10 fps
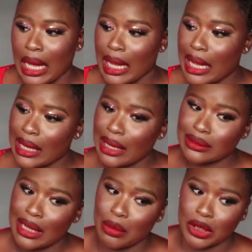I can't
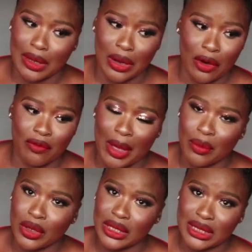count how much of my
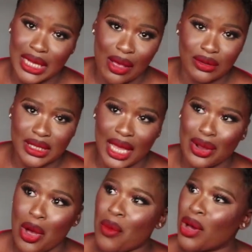money is
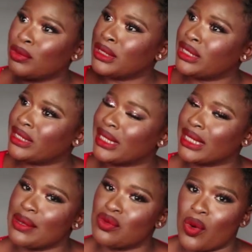outside. Come on, with this
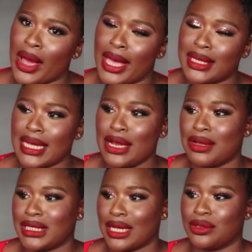chicken, keep quiet.
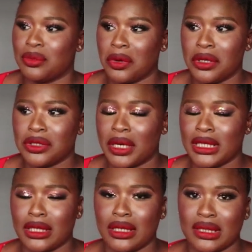Anyway, sha, tomorrow is
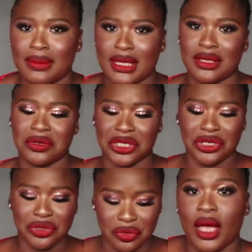already Christmas, we'll
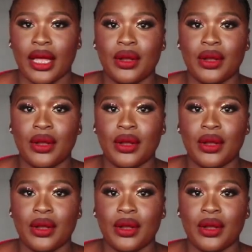kill you.